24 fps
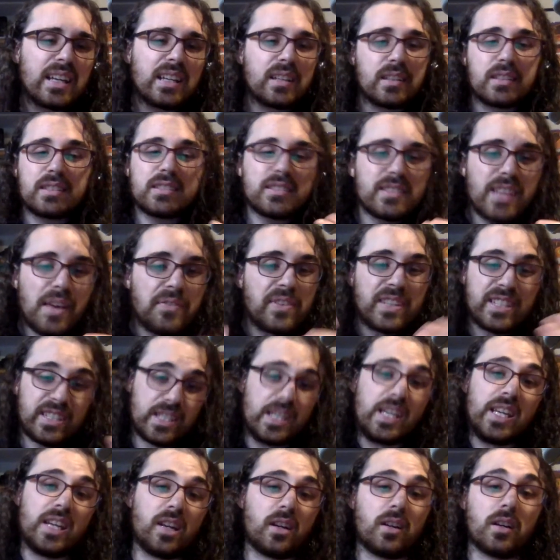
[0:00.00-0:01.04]
7
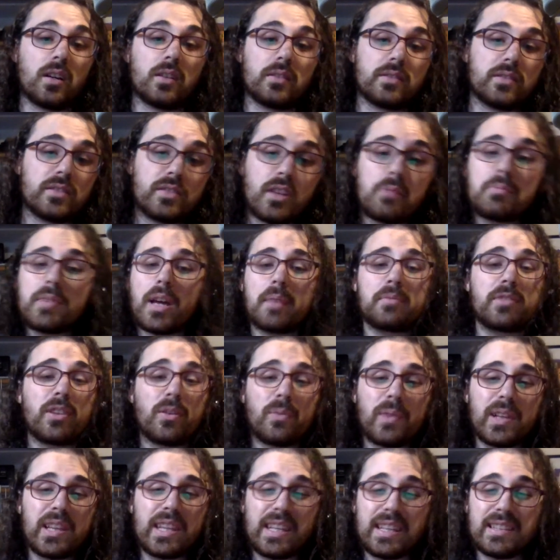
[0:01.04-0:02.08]
years, and sometimes there
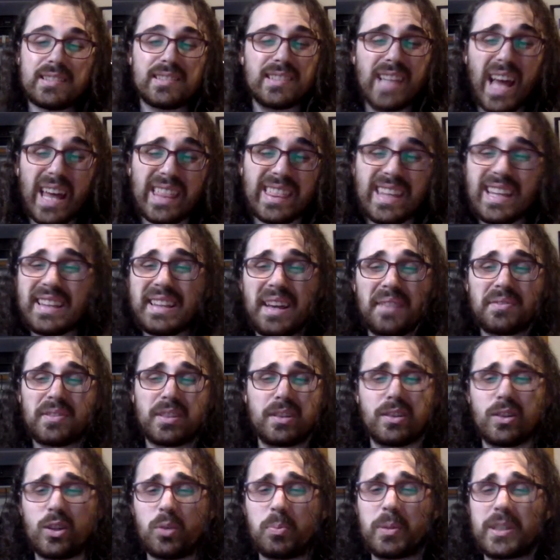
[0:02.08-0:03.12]
really is nothing left to
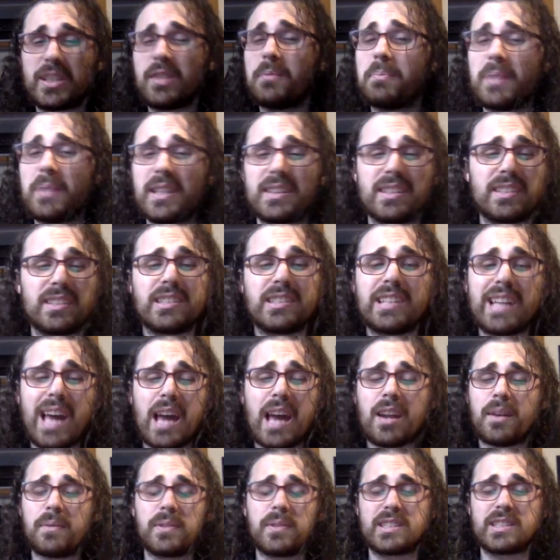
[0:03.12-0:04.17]
do but to beat the shit out
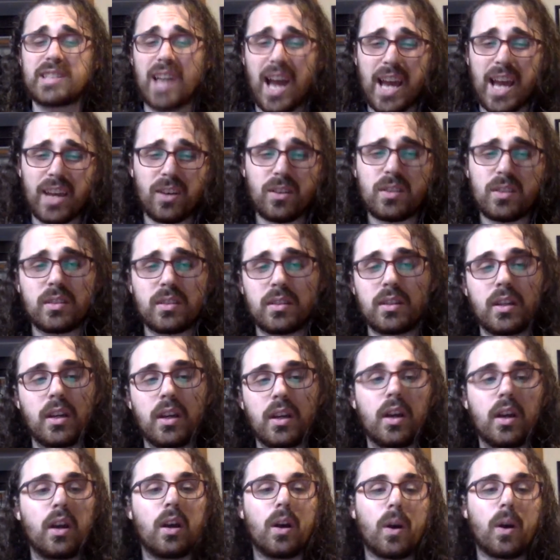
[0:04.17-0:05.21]
of a child.
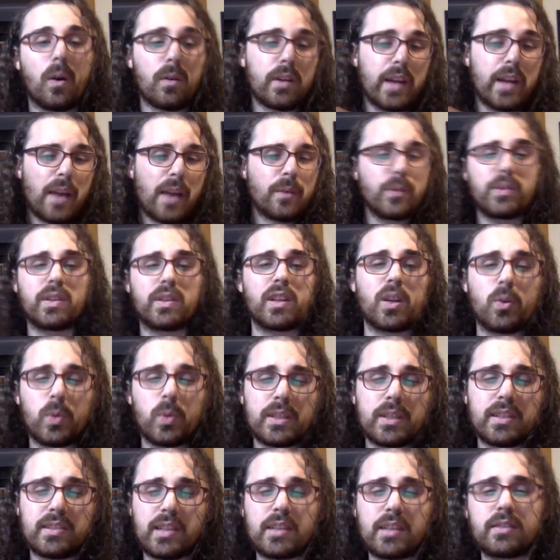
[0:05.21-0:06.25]
Oregairu is a
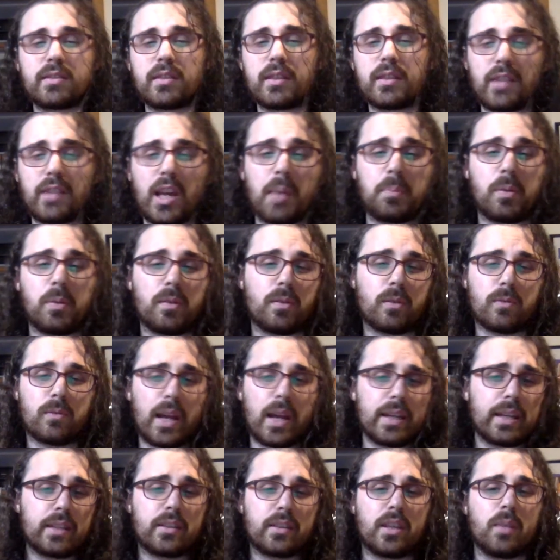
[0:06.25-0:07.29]
quintessential example of a
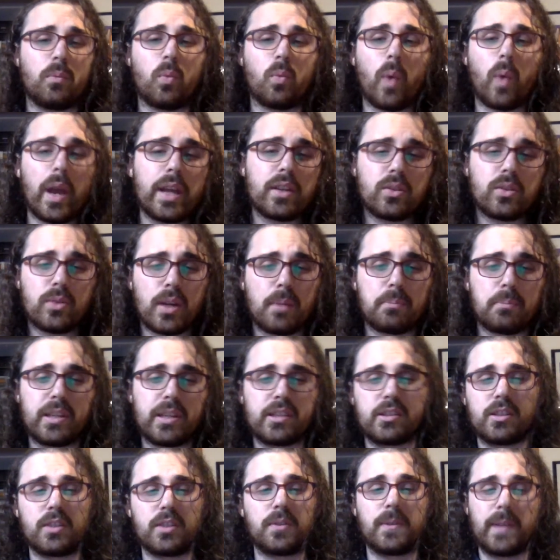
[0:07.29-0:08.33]
writing team way too
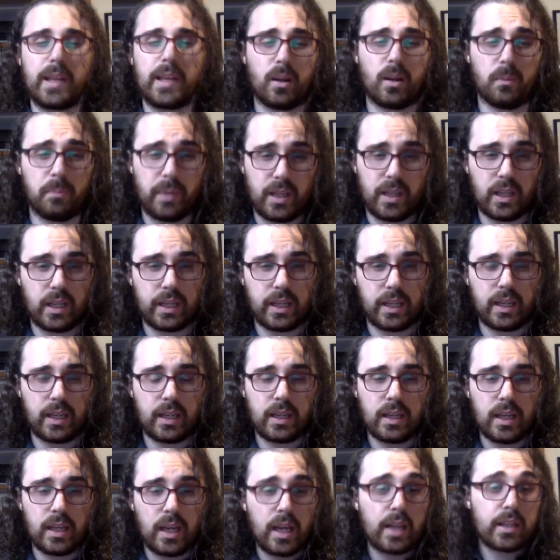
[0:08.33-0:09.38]
ambitious for their ability.
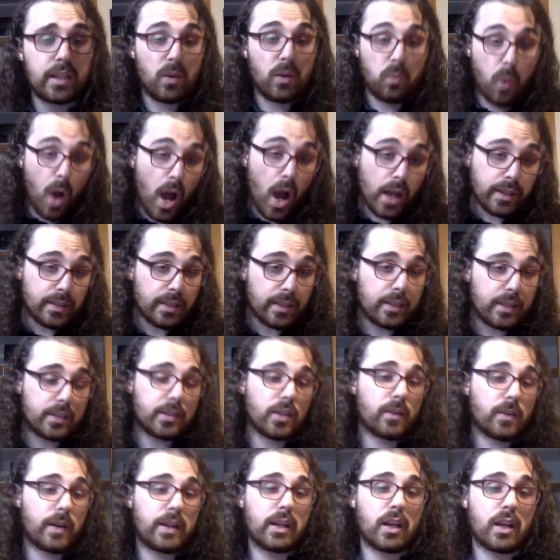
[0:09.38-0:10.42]
They wanted to
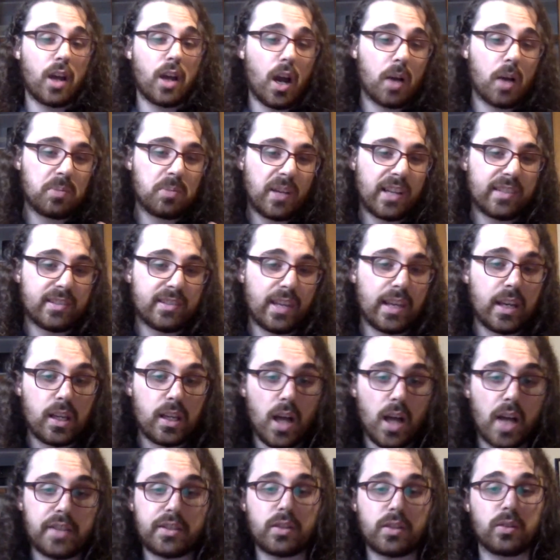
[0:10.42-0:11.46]
create a complex
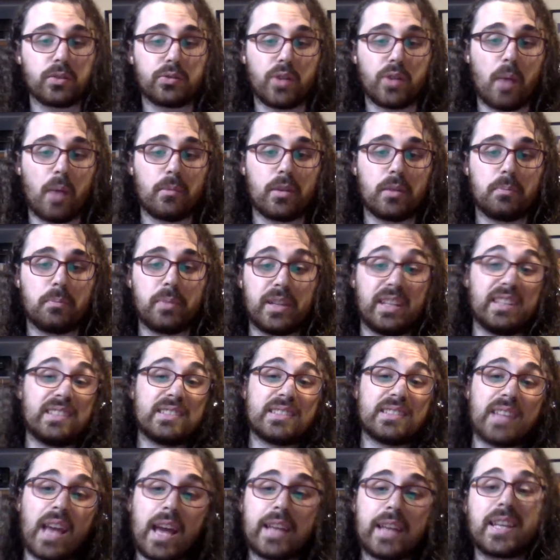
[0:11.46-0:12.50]
psychological drama, but
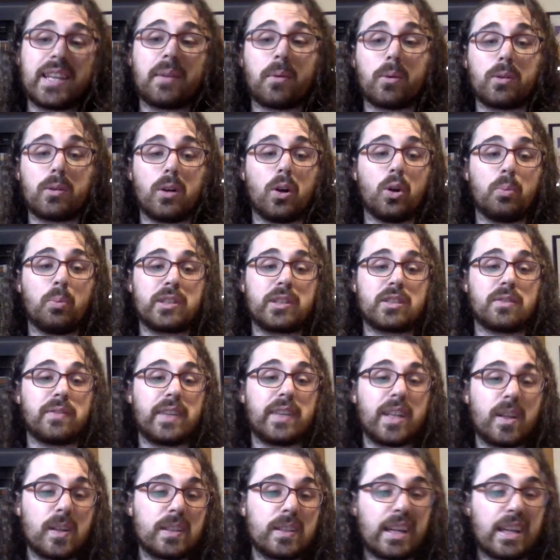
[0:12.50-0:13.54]
instead they wrote a whole bunch of
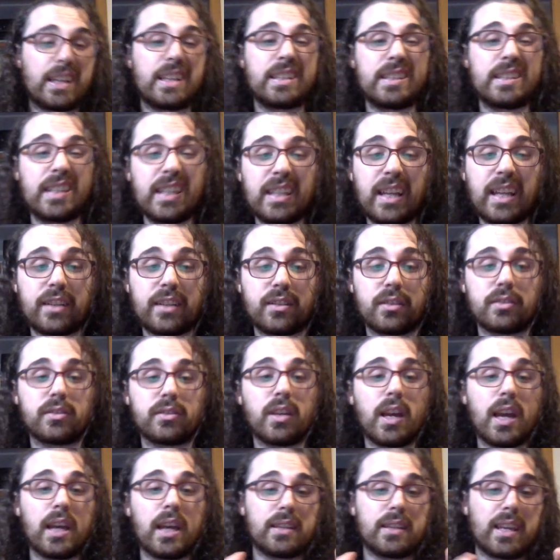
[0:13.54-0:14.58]
irritating teenagers,
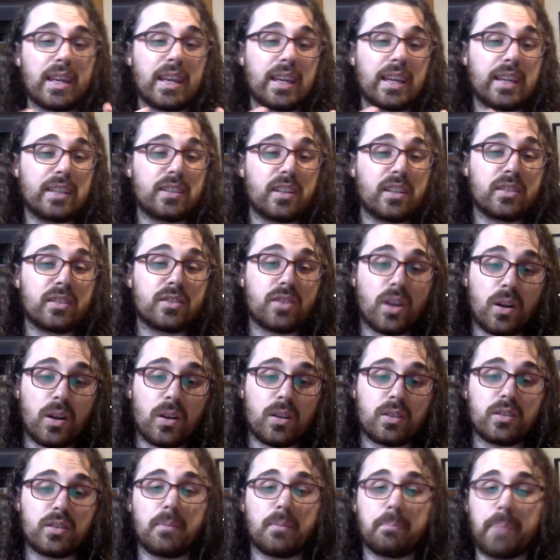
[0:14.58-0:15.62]
taking it in
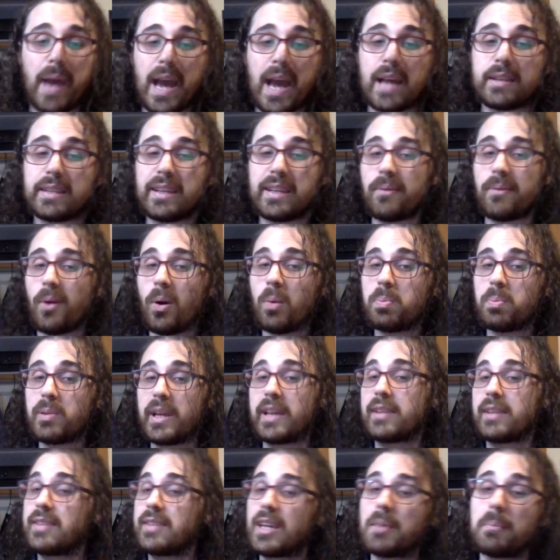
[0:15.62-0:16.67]
turn to badly
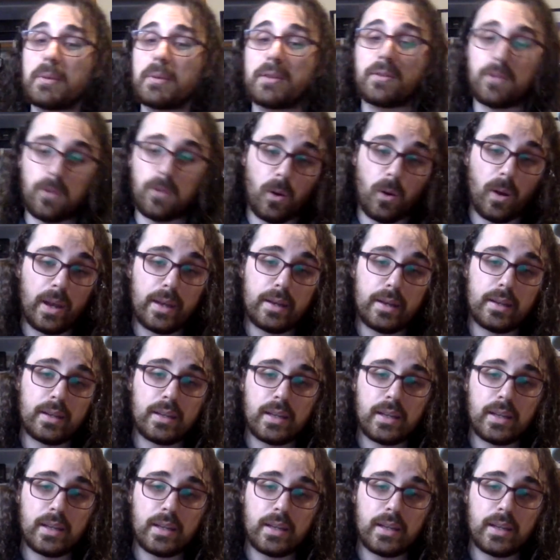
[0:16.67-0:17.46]
roleplay Sigmund Freud.